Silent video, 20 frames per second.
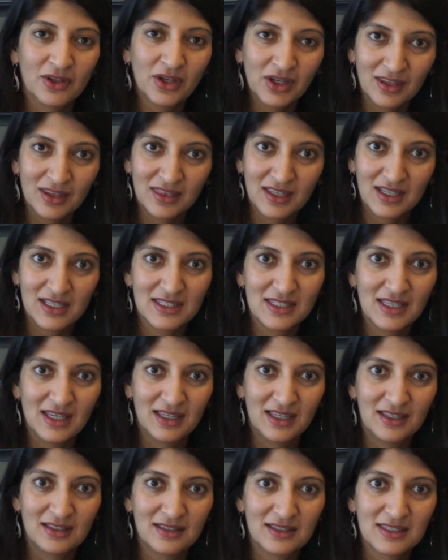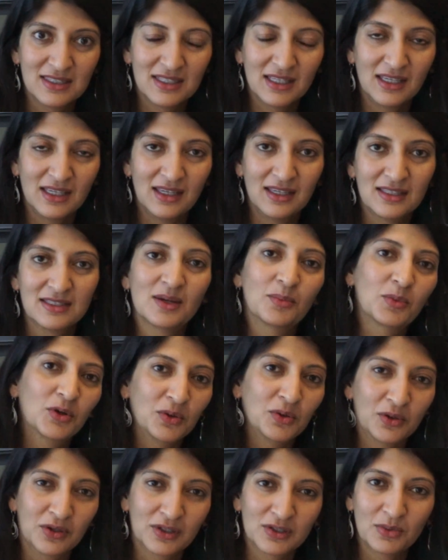look at this and see someone
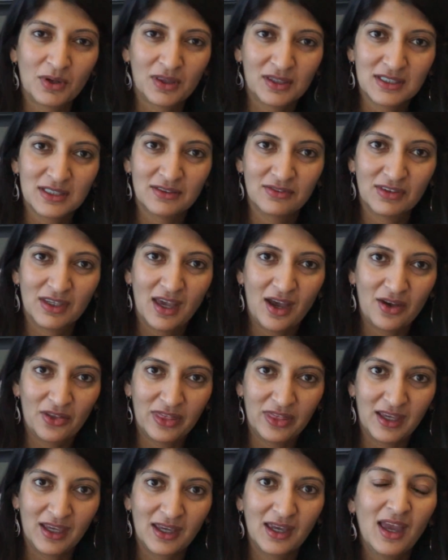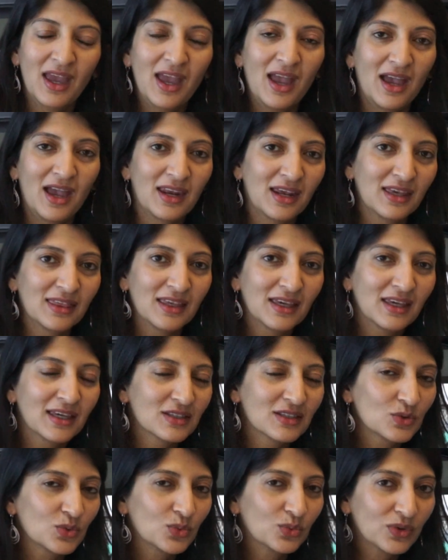who looks relatively healthy. And I think
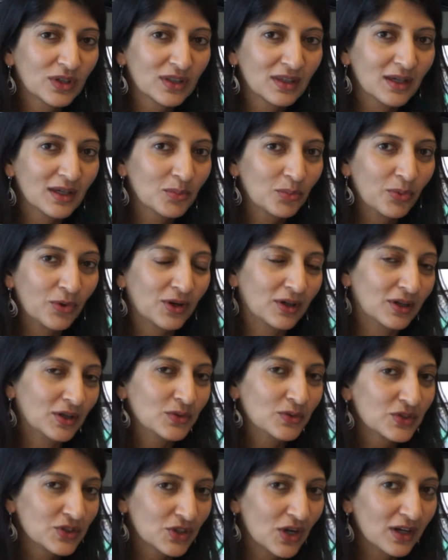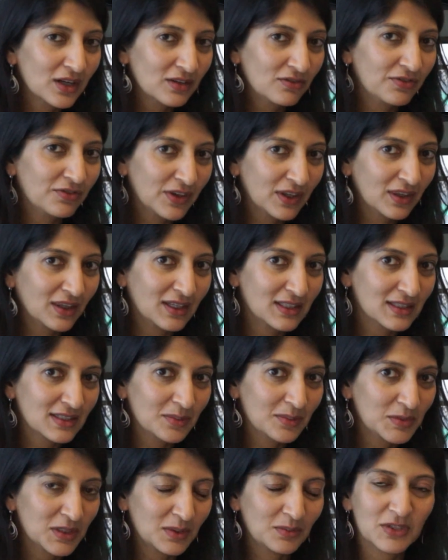it's really important. You started feeling
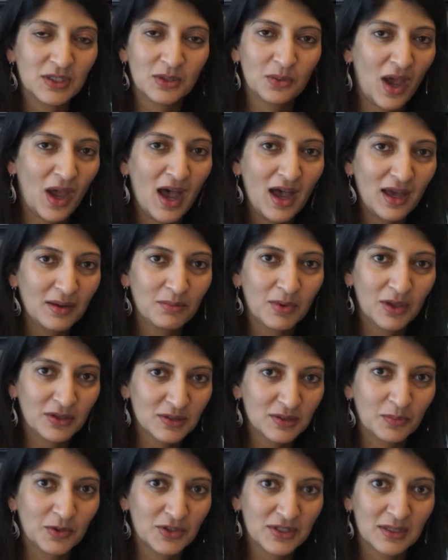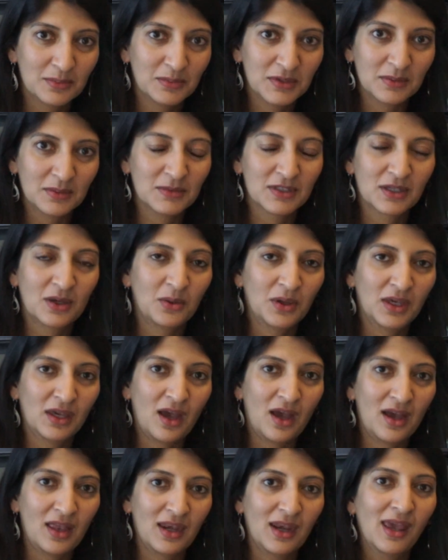symptoms. You had multiple symptoms going
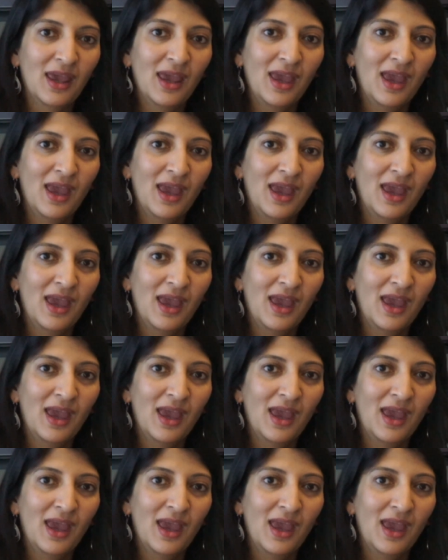on,